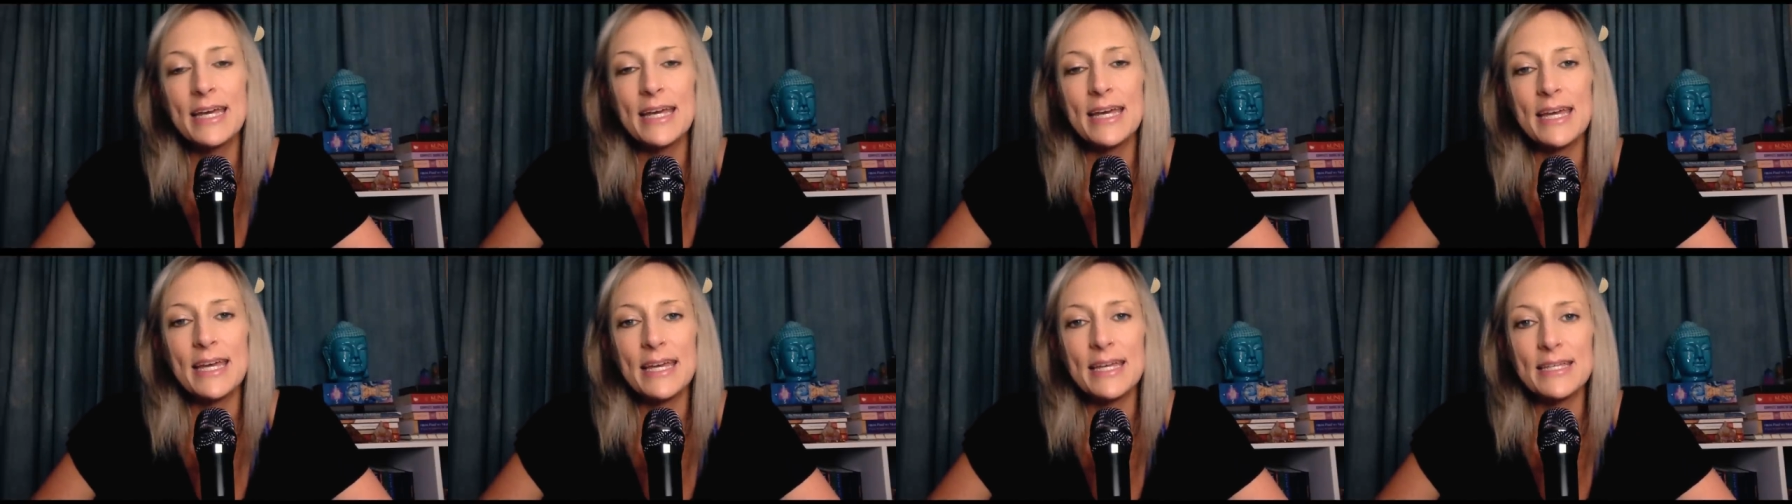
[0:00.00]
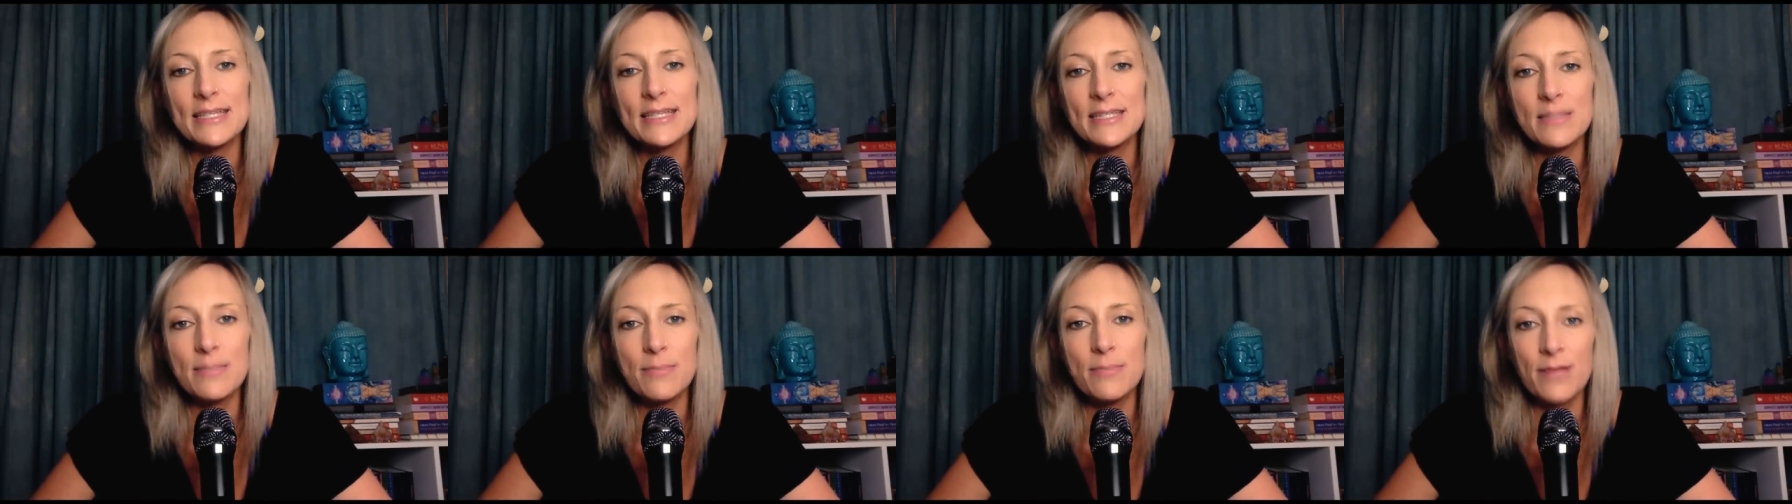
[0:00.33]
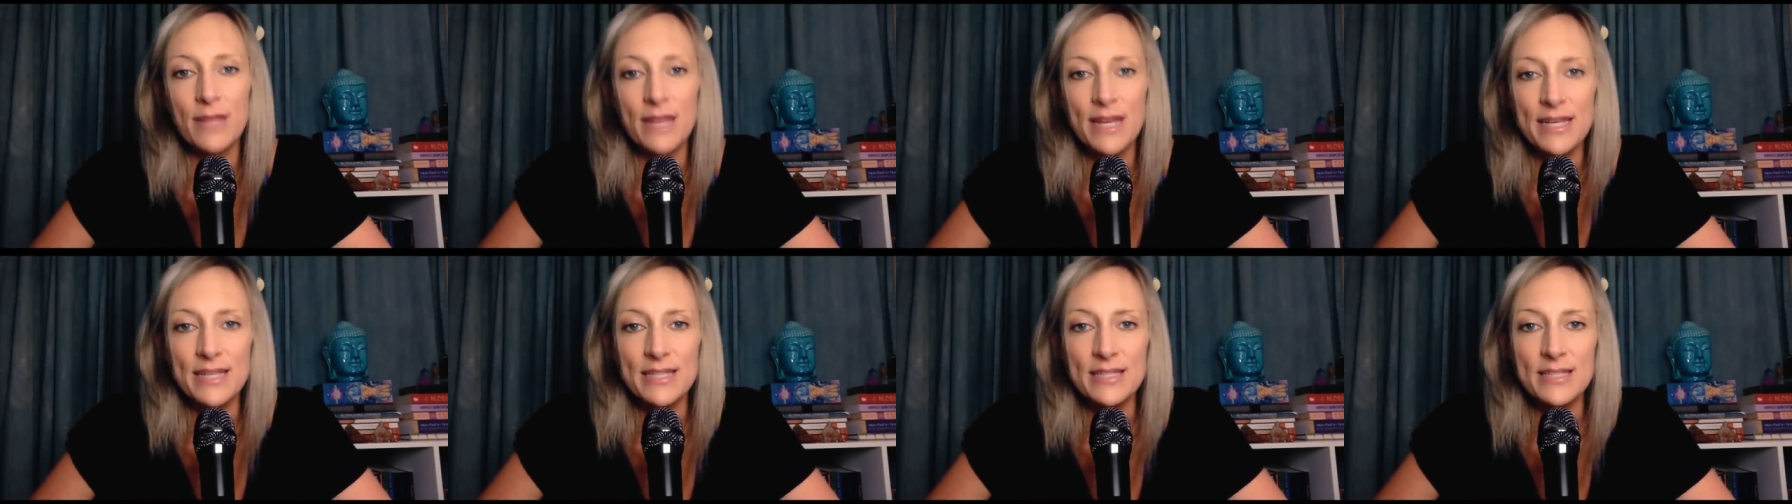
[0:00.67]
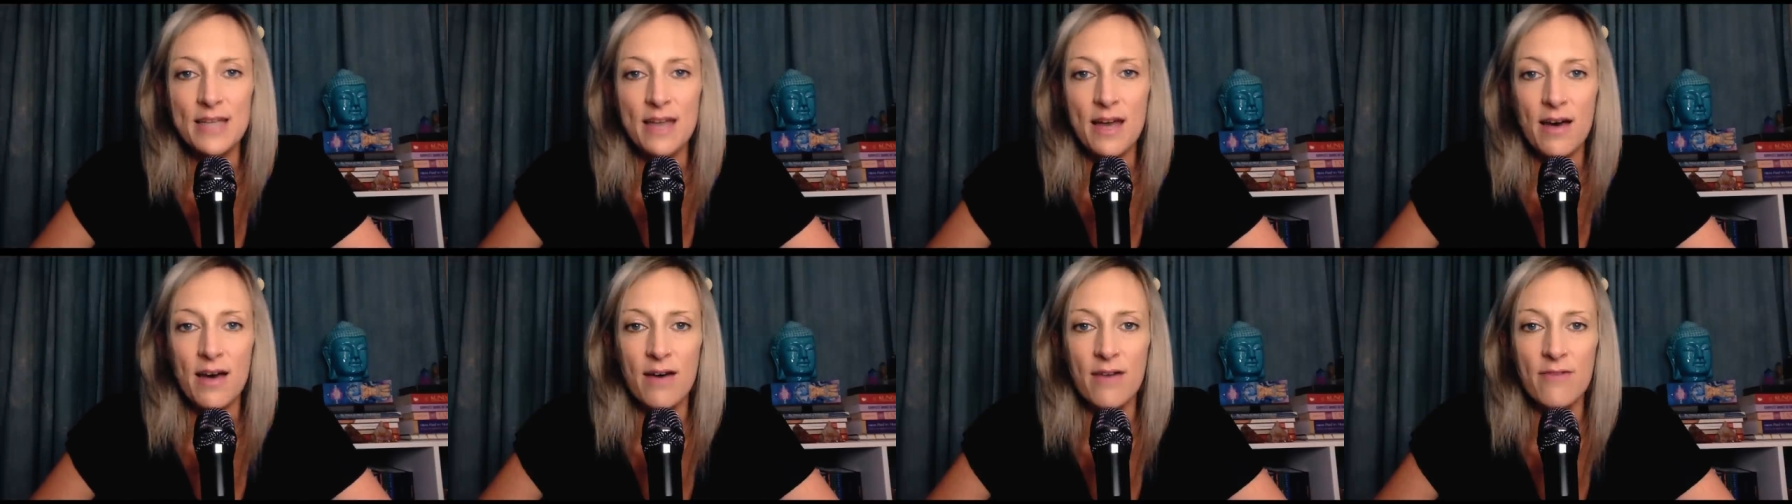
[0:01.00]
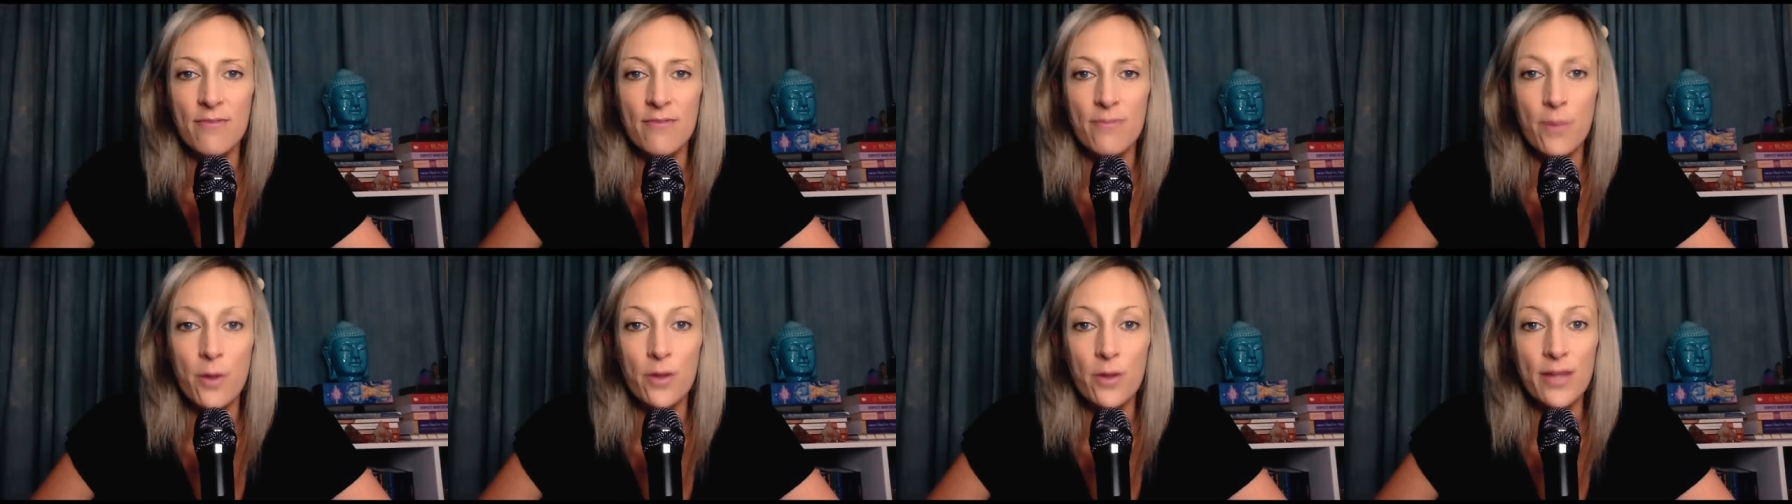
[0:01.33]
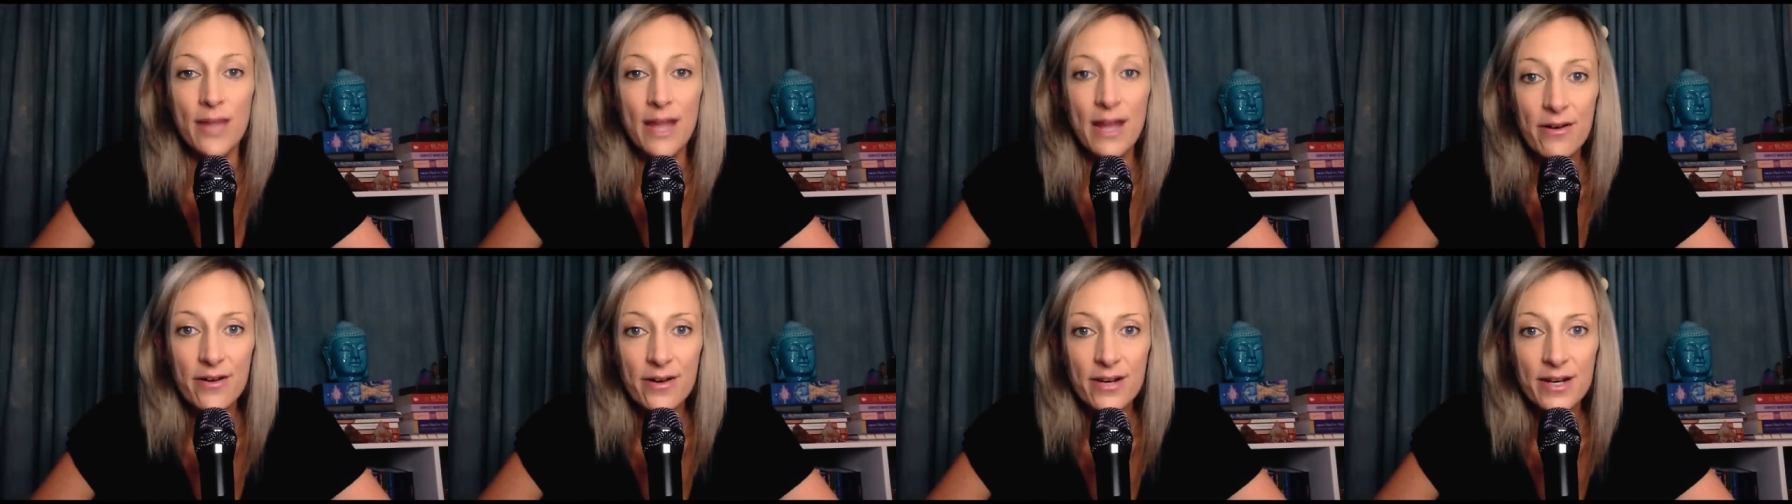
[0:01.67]
is the place of
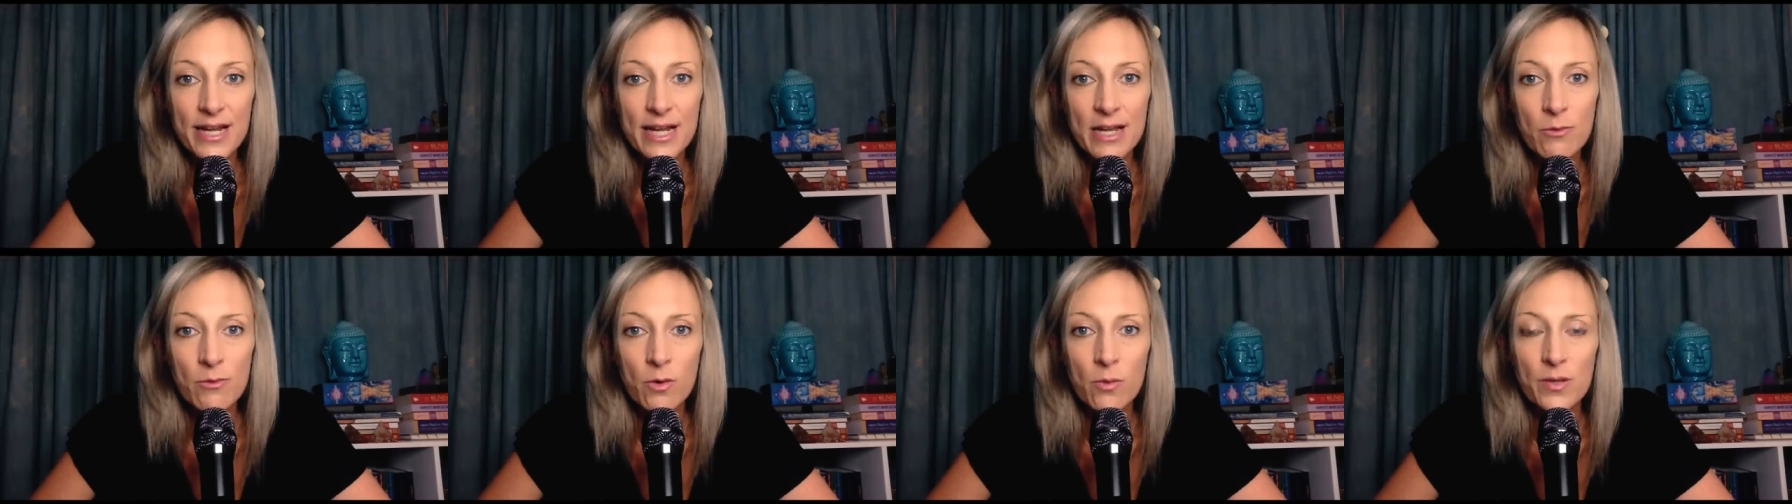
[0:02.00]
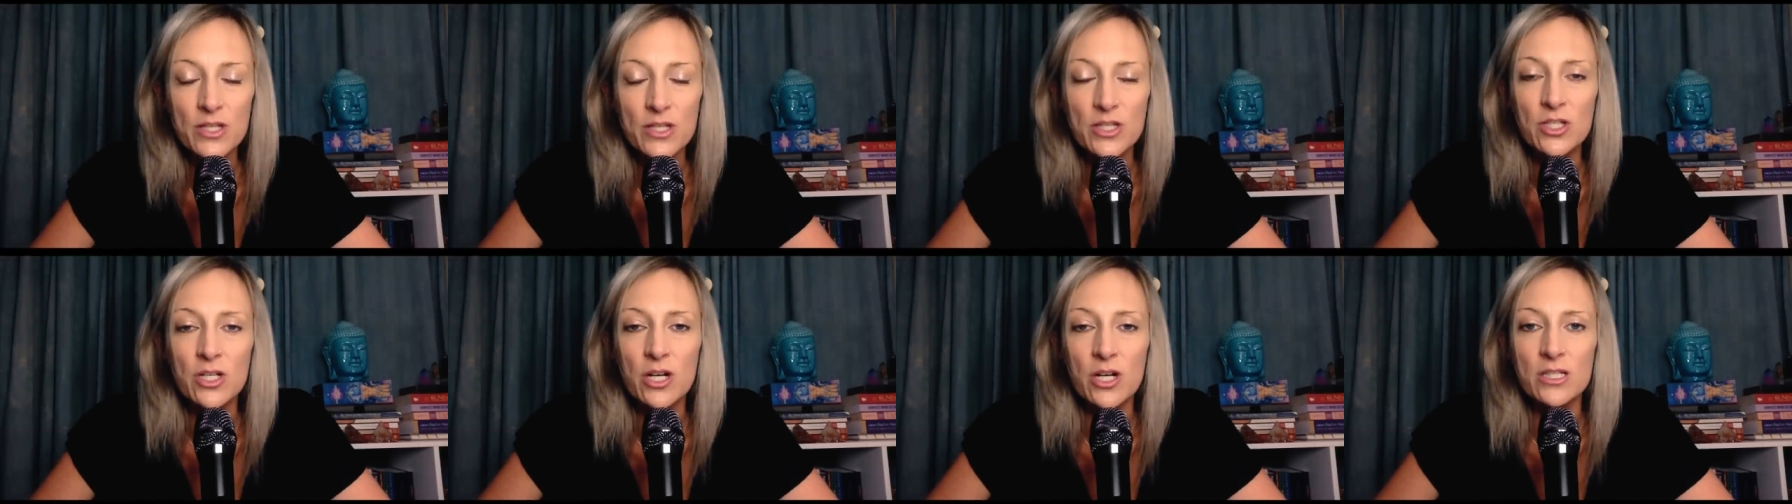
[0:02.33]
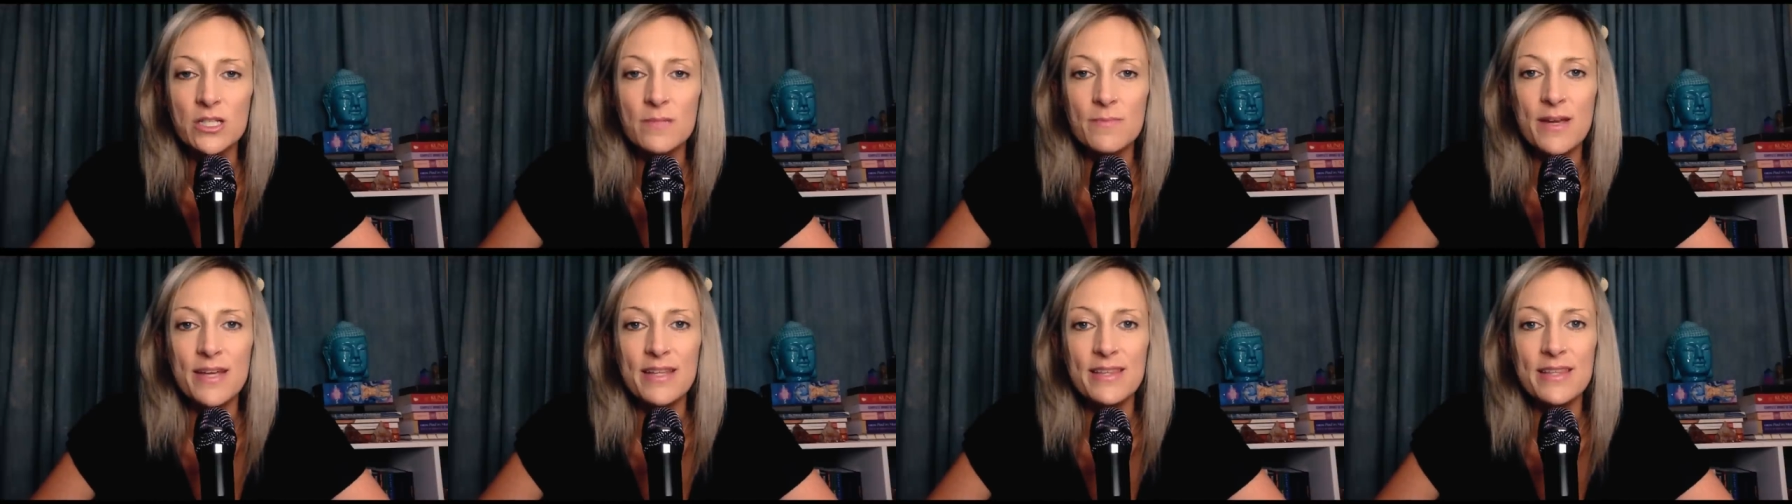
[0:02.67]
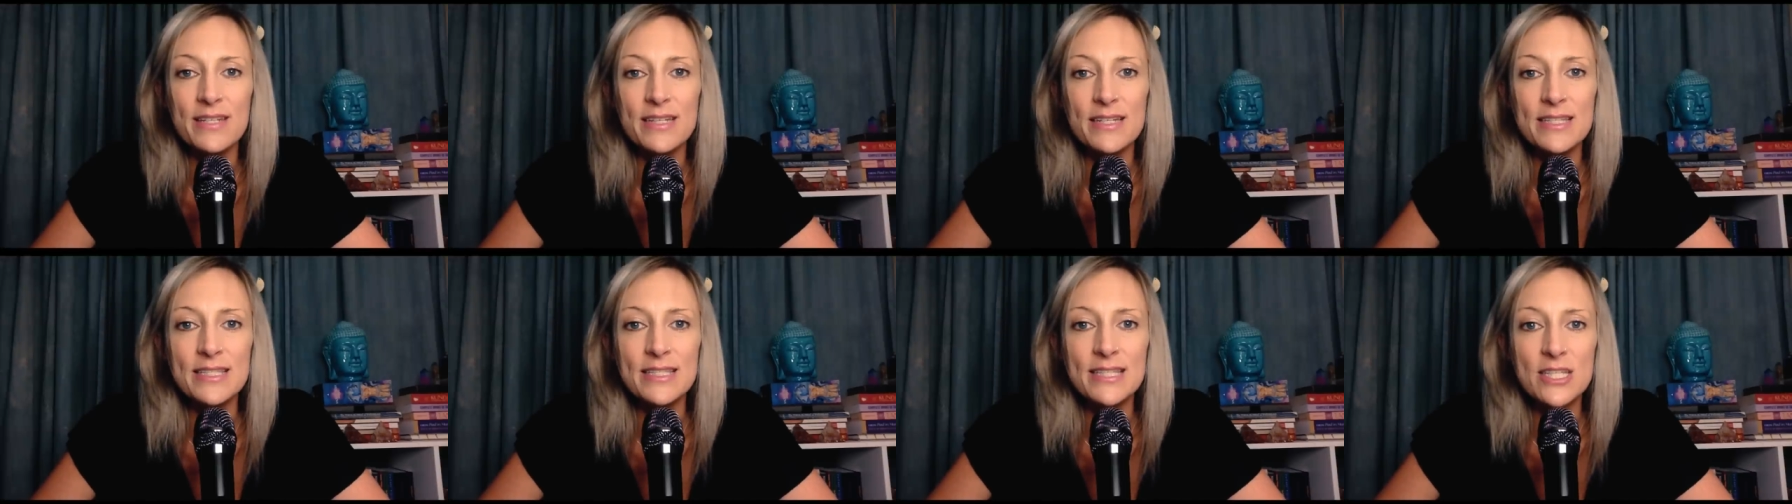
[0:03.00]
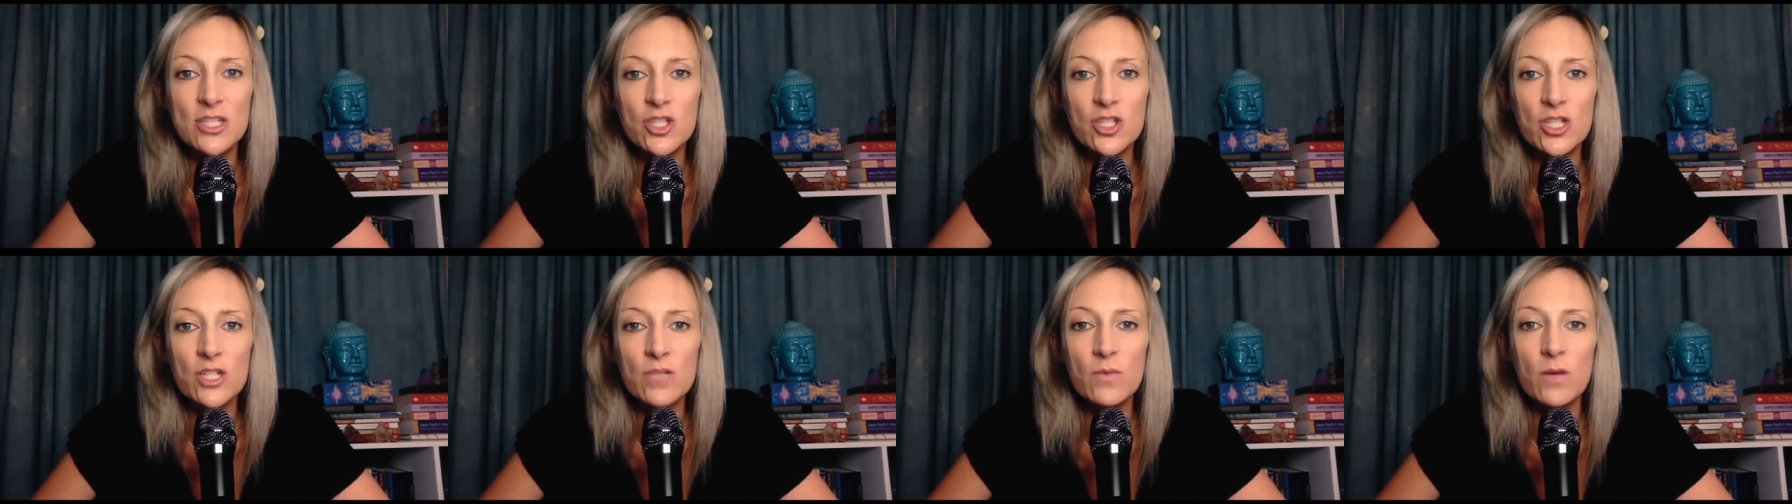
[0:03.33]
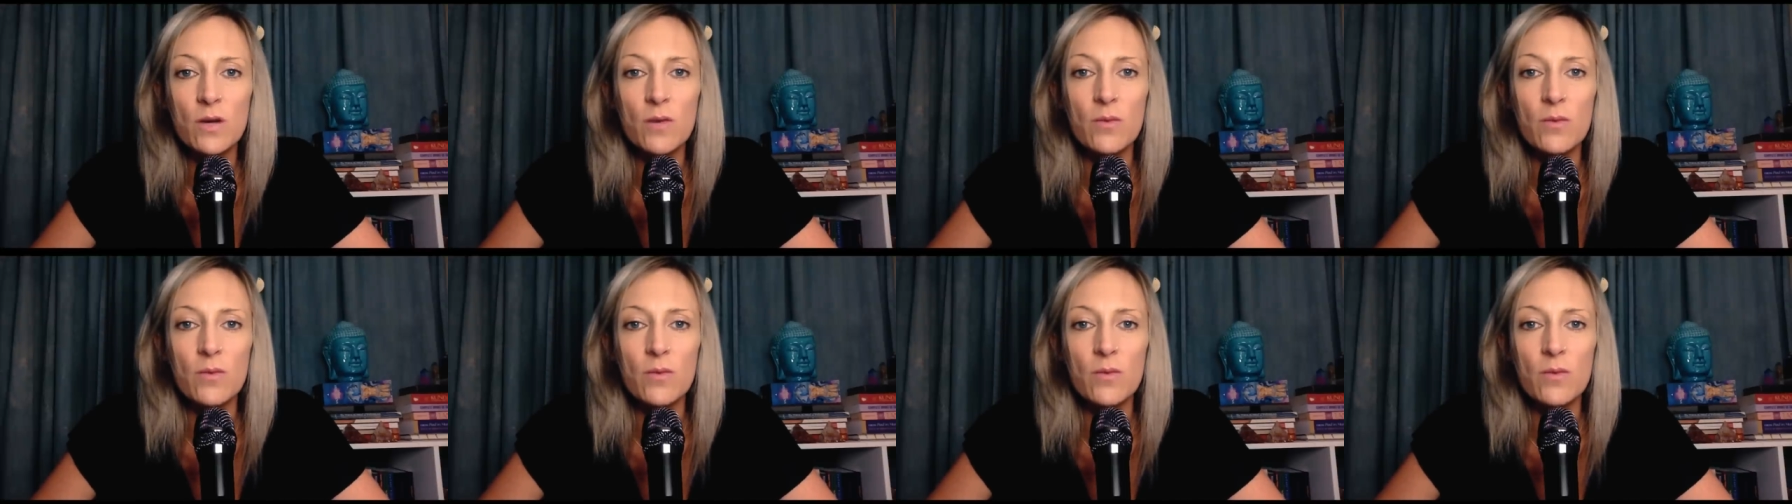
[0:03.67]
polarity where we start to make the decision,